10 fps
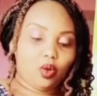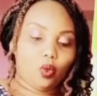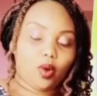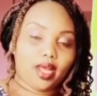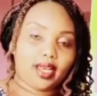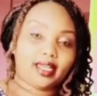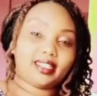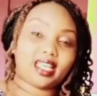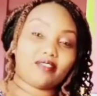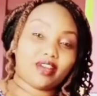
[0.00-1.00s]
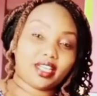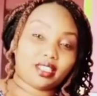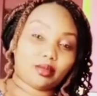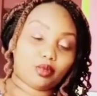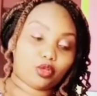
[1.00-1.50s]
Well, it's
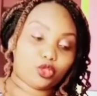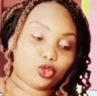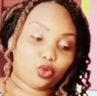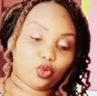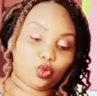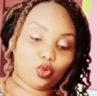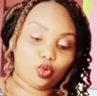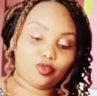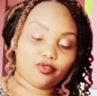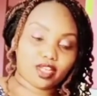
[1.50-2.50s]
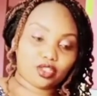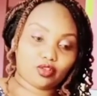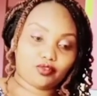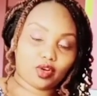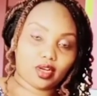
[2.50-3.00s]
advisable to first
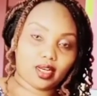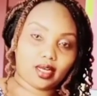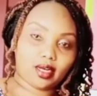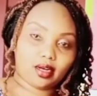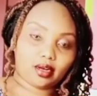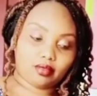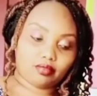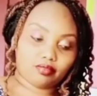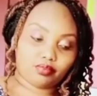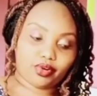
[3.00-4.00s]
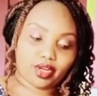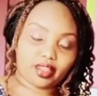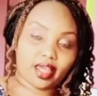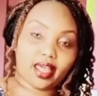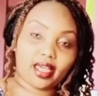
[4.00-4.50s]
of all break
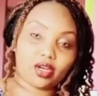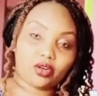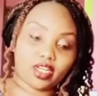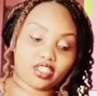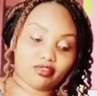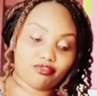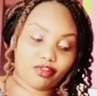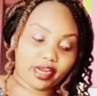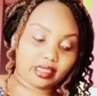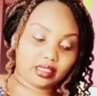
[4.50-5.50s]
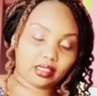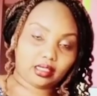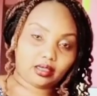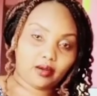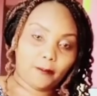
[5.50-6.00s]
the egg on a different
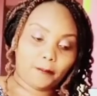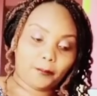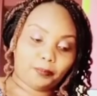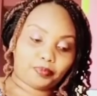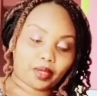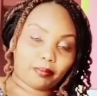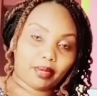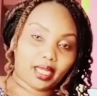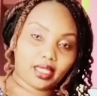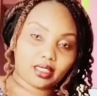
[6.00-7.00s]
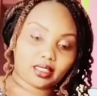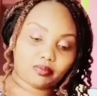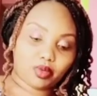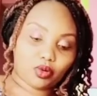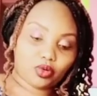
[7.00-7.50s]
place,
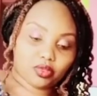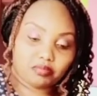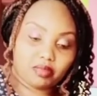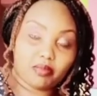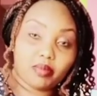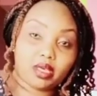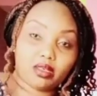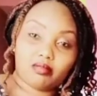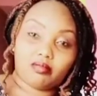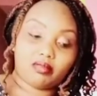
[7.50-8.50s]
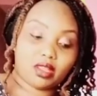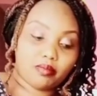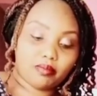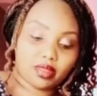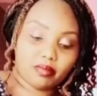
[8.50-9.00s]
because maybe they
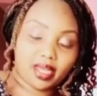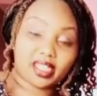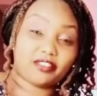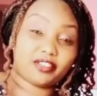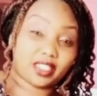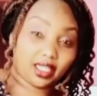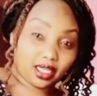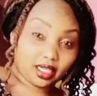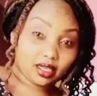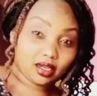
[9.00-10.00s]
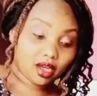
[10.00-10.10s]
might have stayed